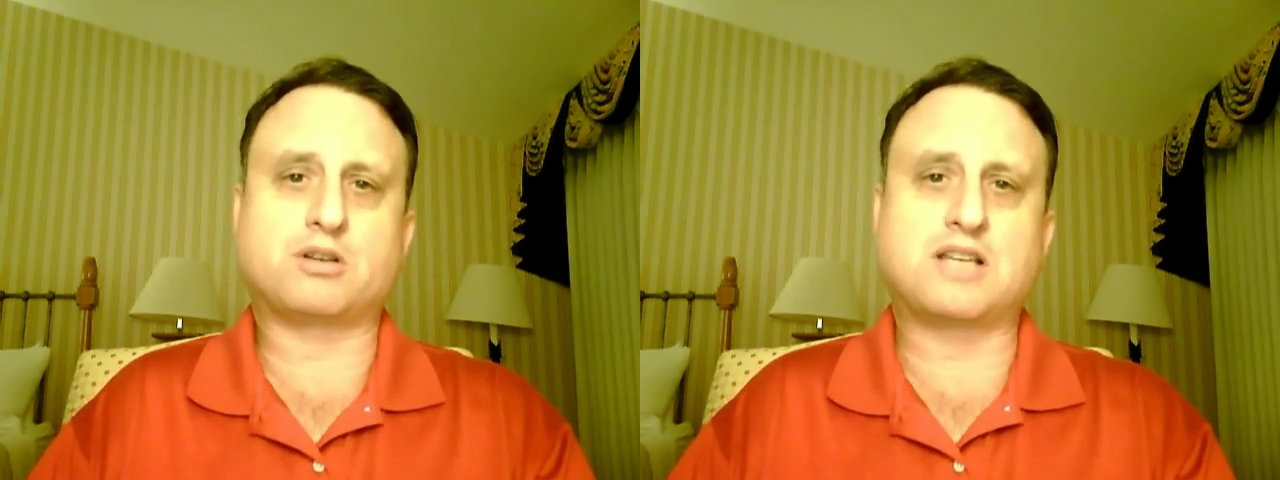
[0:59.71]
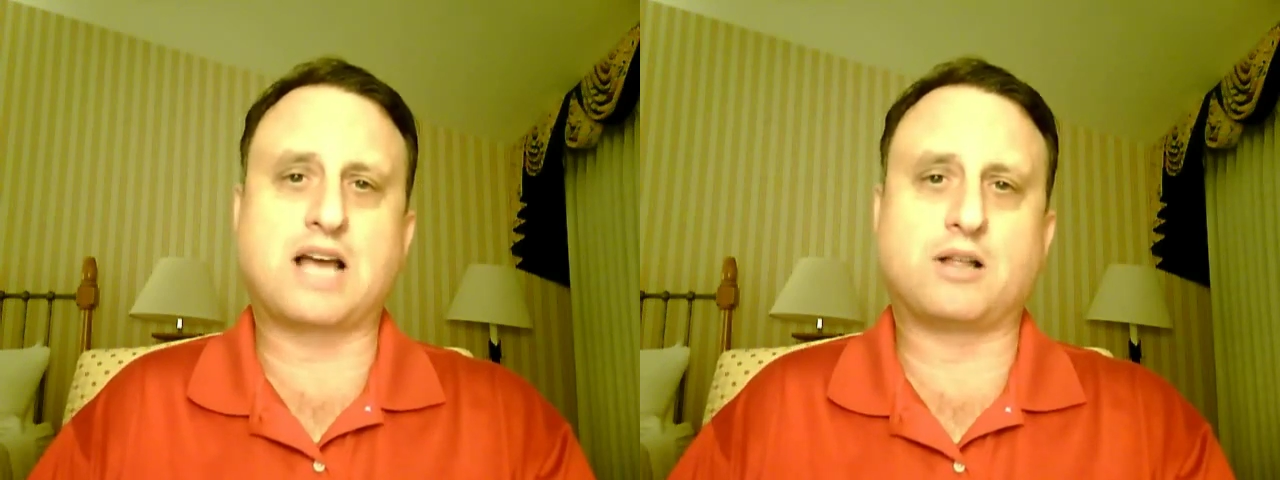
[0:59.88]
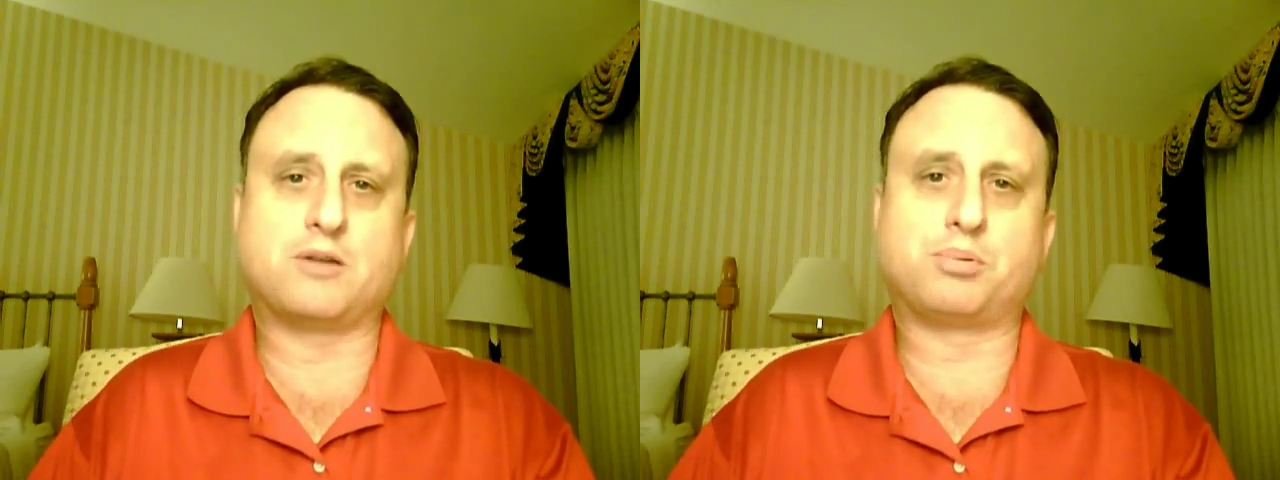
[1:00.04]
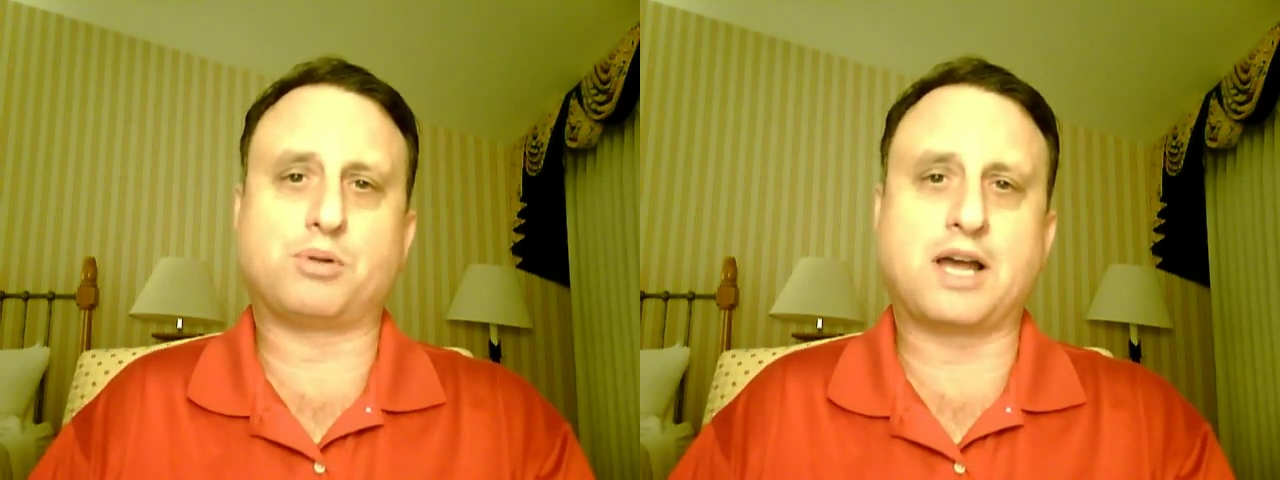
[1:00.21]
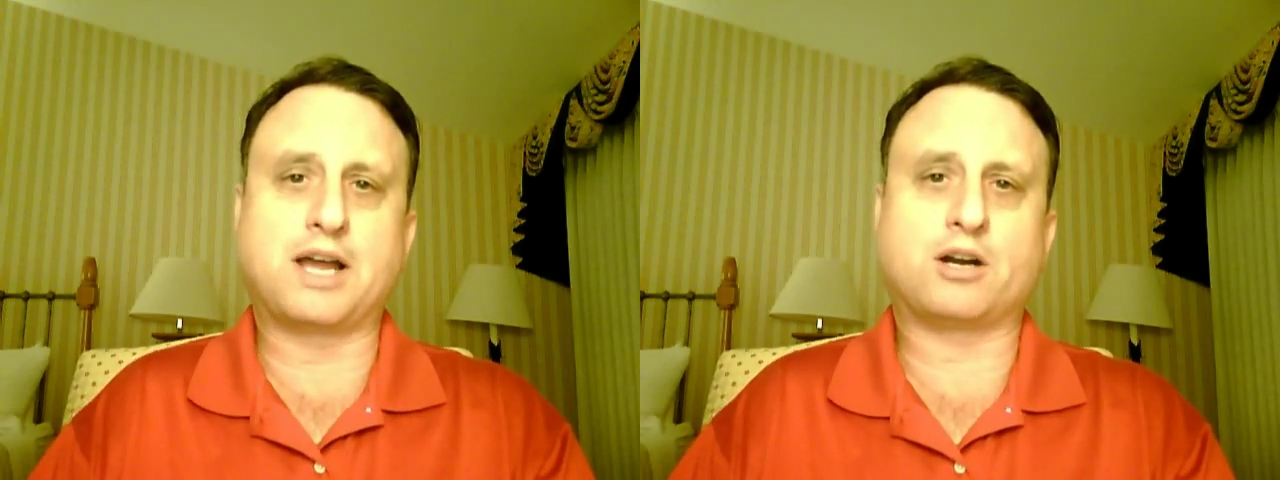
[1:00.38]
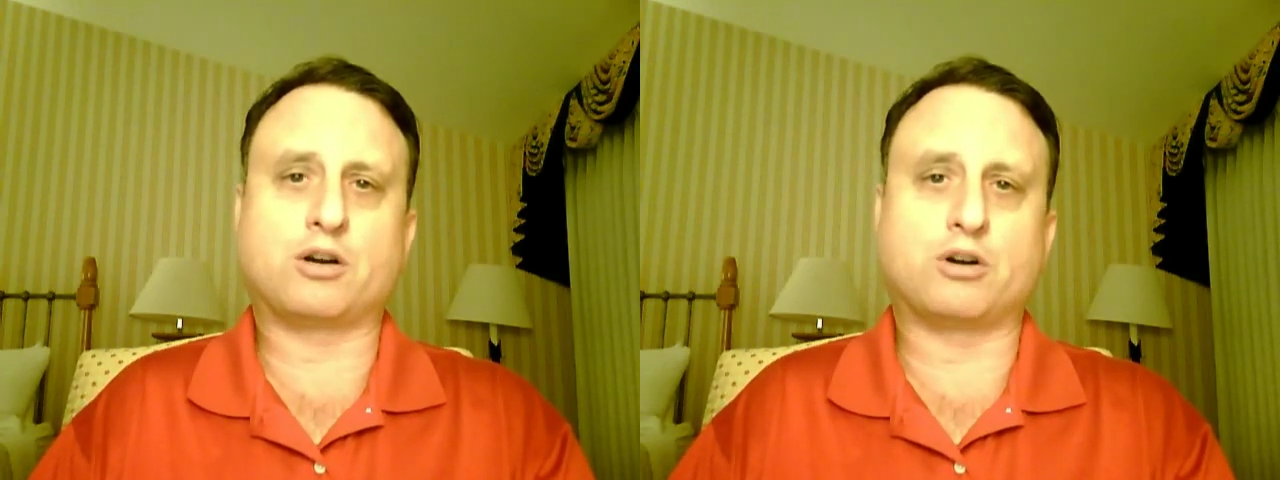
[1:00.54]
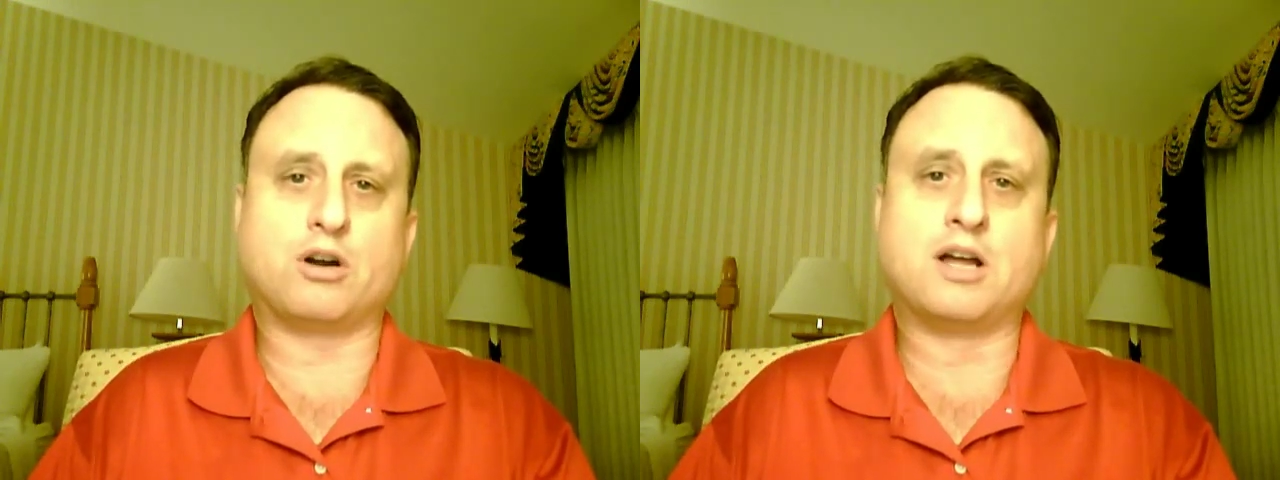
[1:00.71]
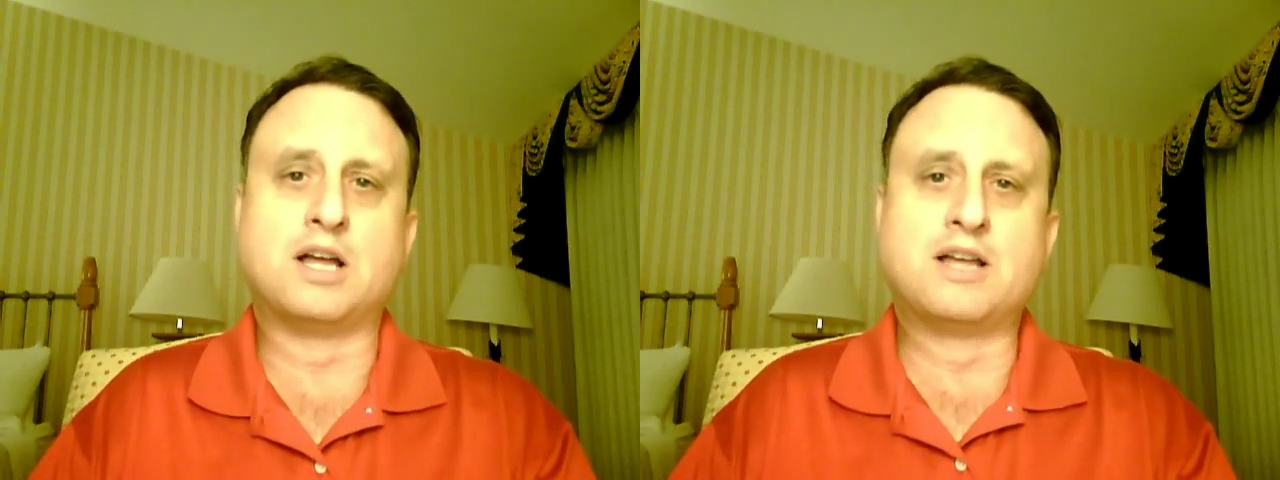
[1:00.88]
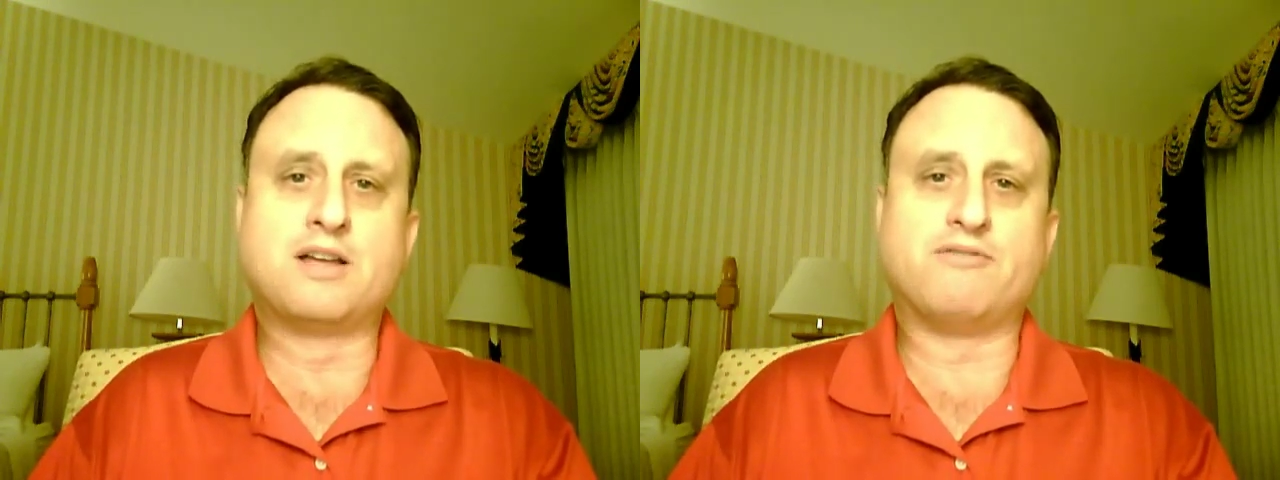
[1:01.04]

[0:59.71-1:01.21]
solid player or a